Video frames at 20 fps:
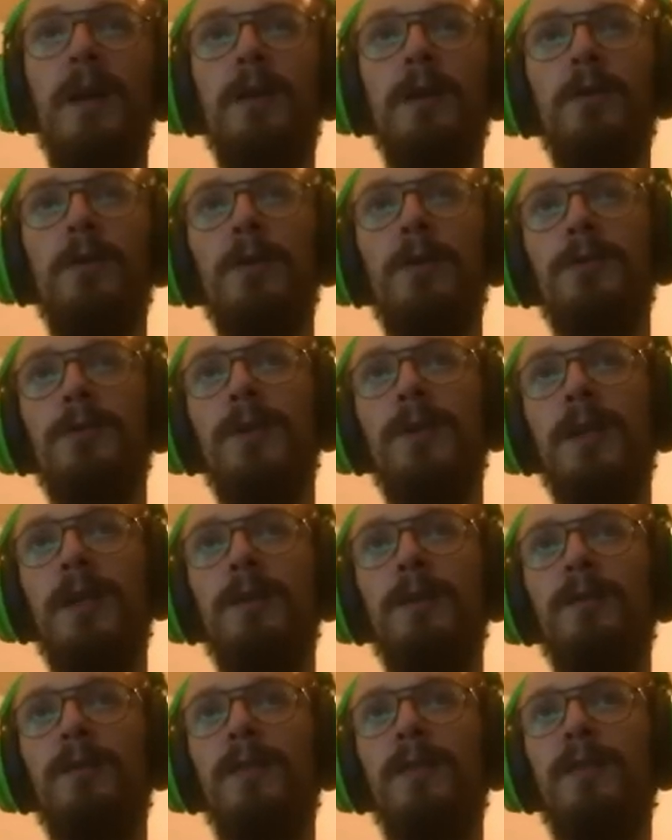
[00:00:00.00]
Gore Drinker
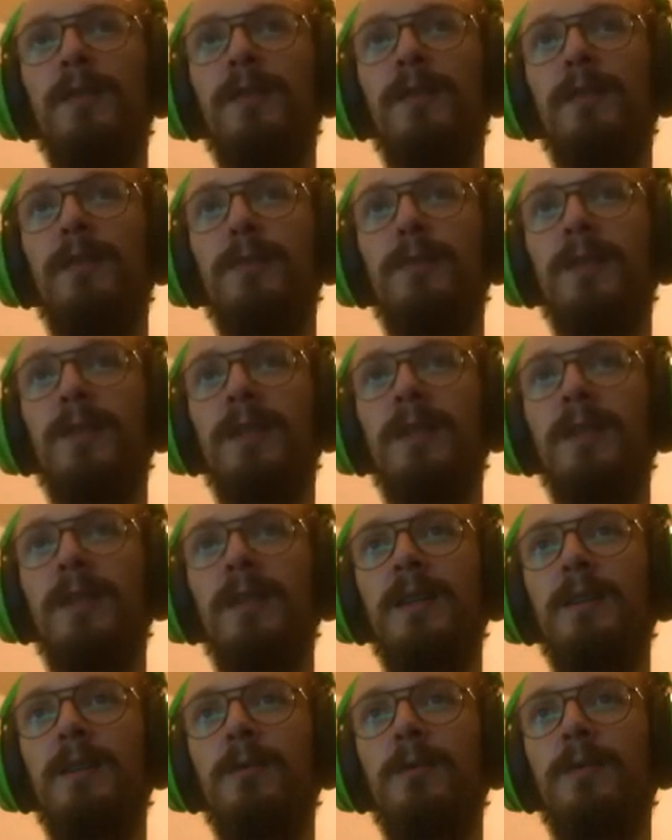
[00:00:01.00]
25% a
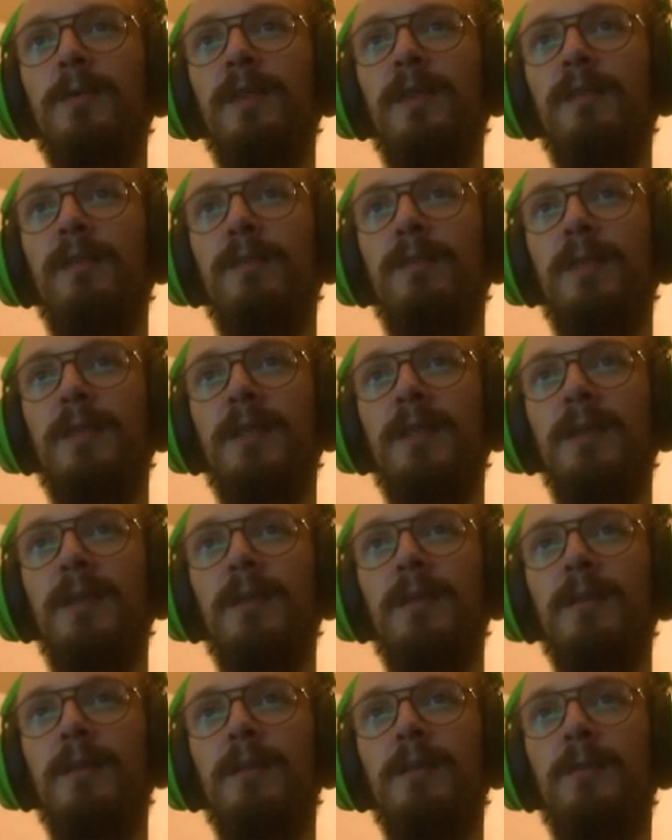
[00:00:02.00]
day to 12%
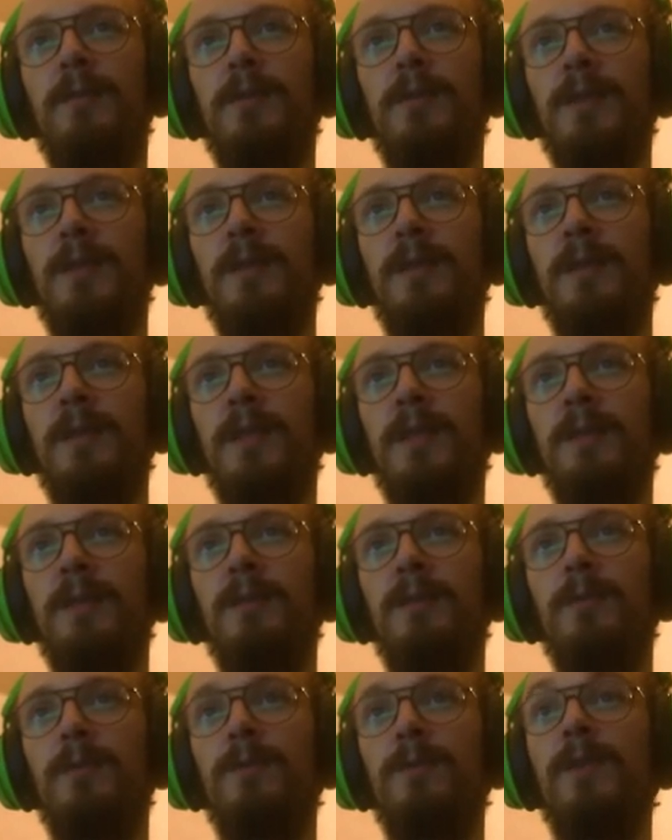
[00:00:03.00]
missing health
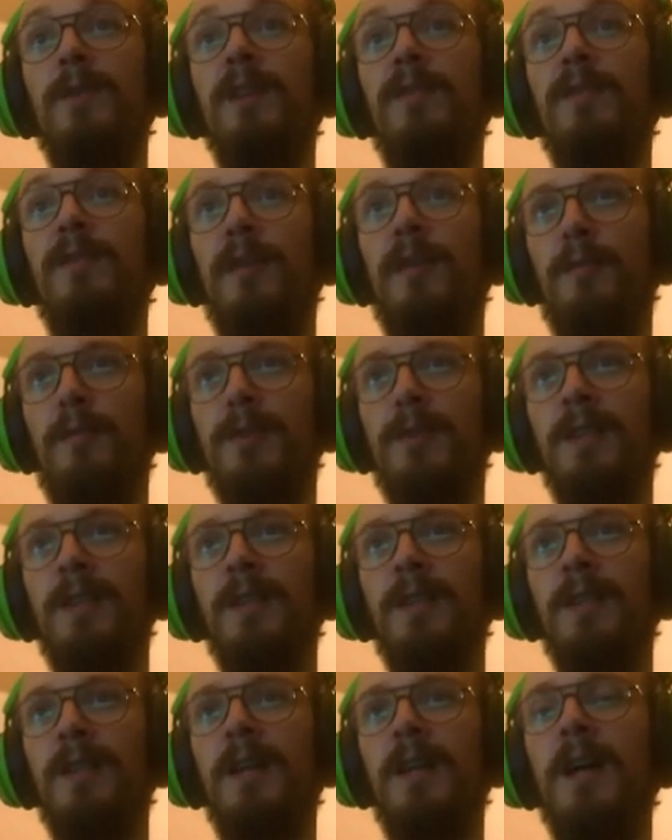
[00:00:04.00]
to 25%
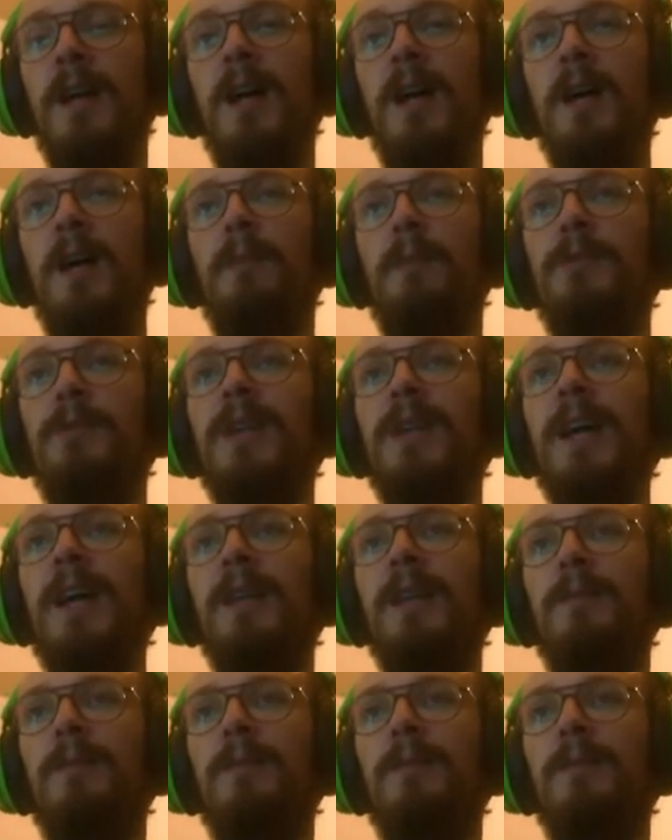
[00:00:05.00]
a day plus 8%